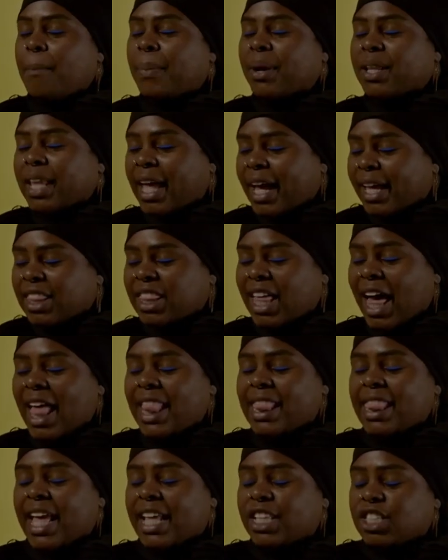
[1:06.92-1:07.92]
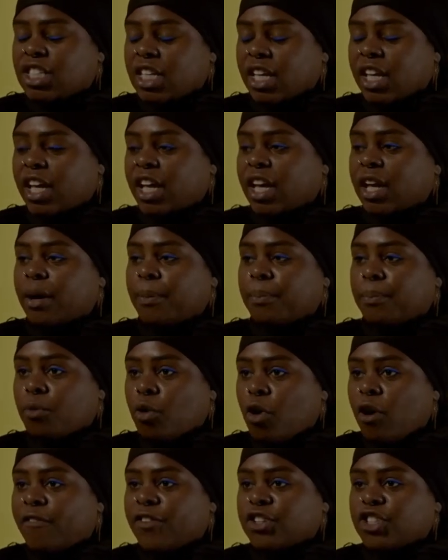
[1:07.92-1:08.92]
But like that led to
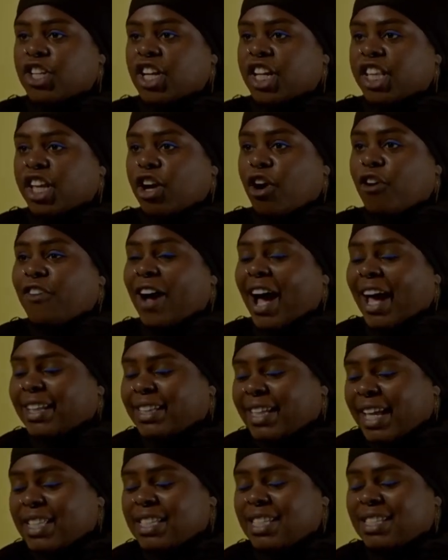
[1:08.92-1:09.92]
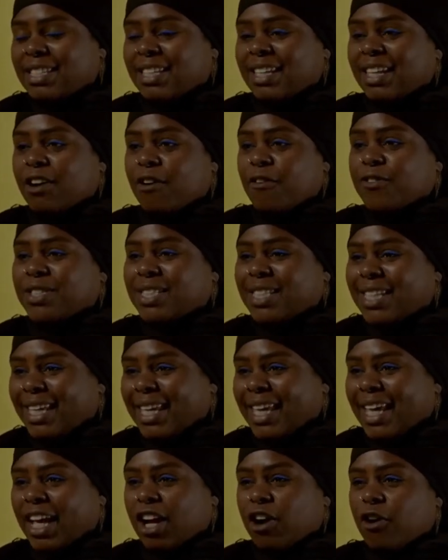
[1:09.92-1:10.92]
more of a journey of identity, of
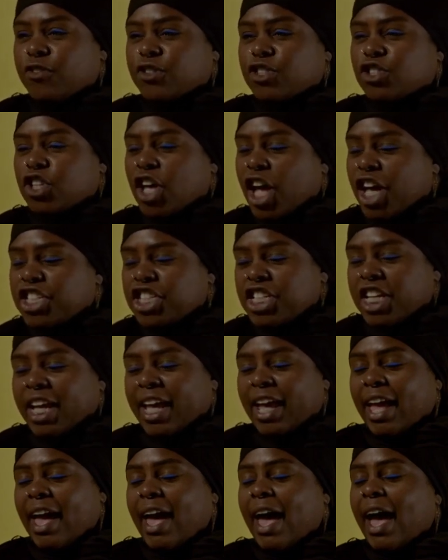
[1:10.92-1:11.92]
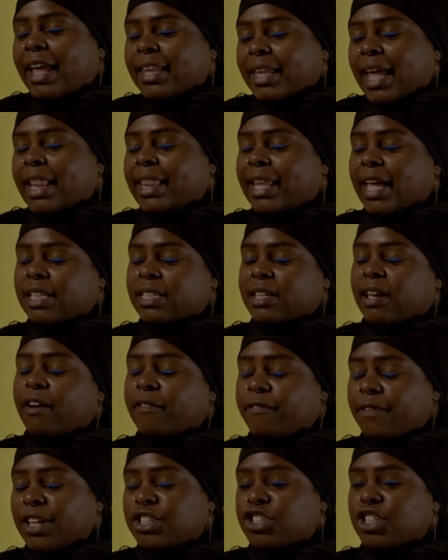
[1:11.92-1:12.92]
seeking, of searching, and that led
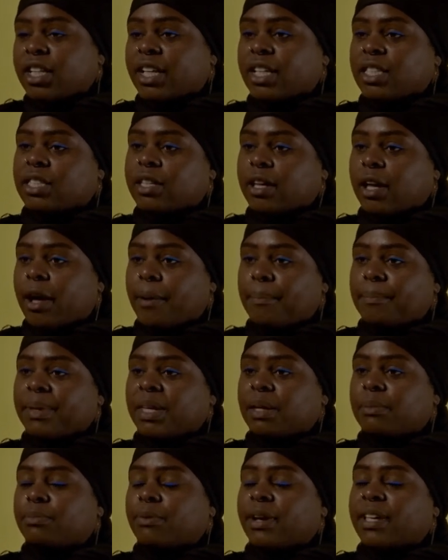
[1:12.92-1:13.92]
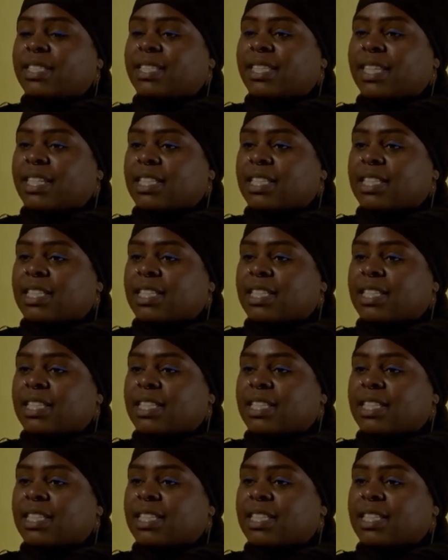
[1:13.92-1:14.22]
eventually to um, me embracing